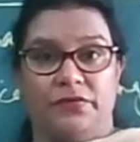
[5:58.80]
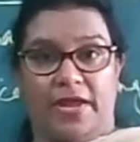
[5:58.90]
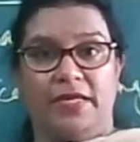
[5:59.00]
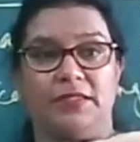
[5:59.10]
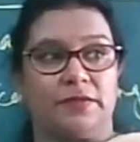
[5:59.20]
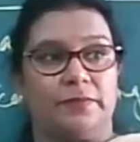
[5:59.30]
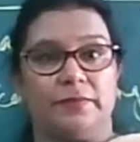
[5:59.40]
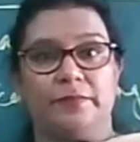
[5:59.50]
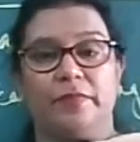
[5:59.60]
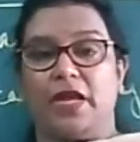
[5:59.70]
right?
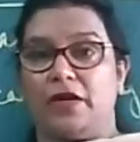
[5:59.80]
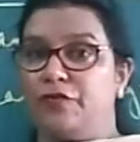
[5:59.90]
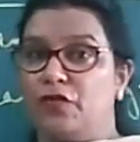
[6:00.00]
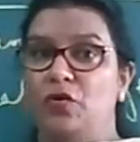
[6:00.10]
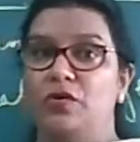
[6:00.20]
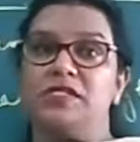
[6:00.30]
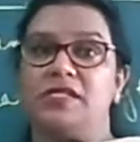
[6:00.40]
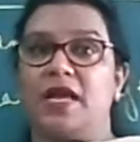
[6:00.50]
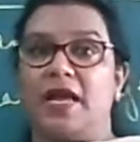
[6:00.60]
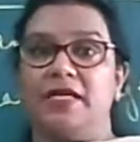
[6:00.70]
That, of course,
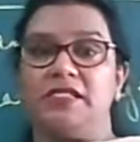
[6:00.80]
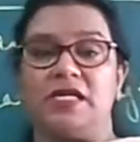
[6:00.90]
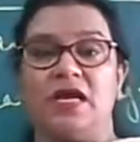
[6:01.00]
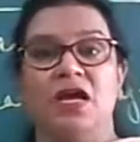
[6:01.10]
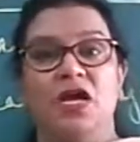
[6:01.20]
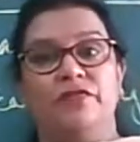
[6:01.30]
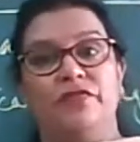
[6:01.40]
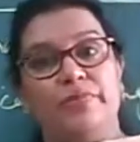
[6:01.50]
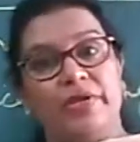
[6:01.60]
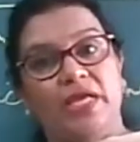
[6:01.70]
yes,
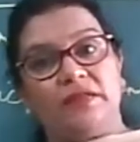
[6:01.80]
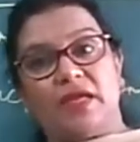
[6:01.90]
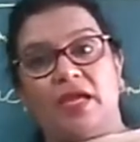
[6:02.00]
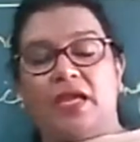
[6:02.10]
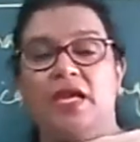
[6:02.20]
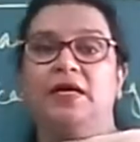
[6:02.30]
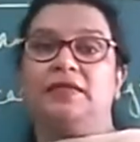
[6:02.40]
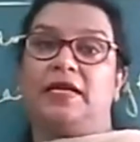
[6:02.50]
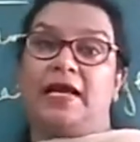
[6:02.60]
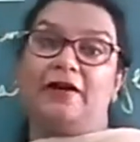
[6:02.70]
breathing,
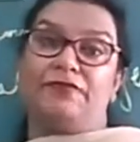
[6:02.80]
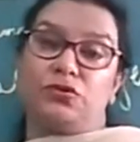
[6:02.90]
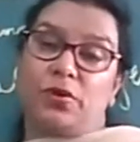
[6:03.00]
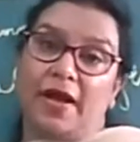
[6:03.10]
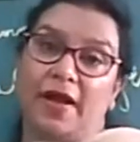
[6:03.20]
they'll have to